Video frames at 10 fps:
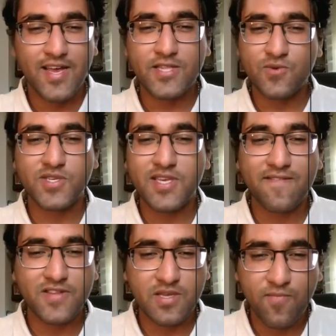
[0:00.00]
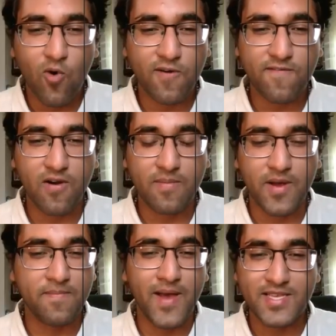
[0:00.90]
It's received support from
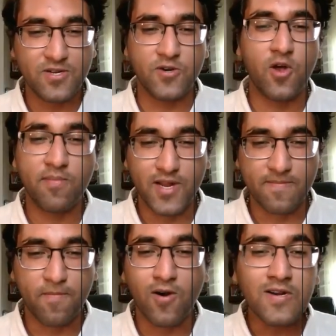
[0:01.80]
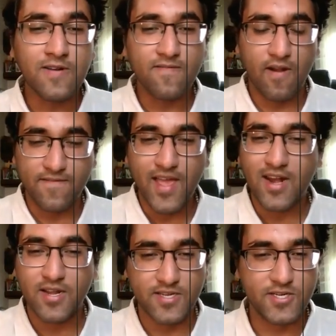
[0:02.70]
Ambassador Dominic Barton of
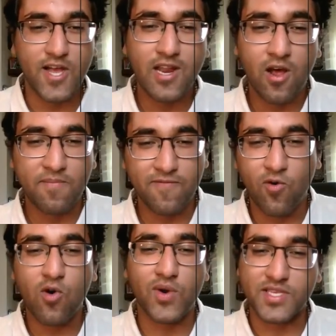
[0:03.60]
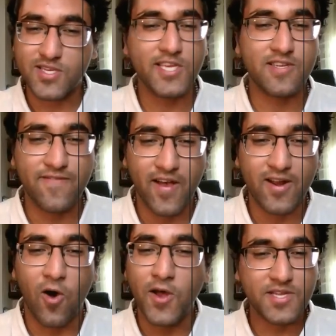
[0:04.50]
Canada to China for mm. what he's testified
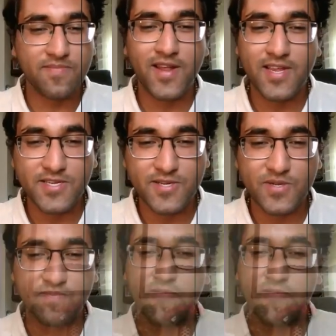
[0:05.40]
on Tibet issues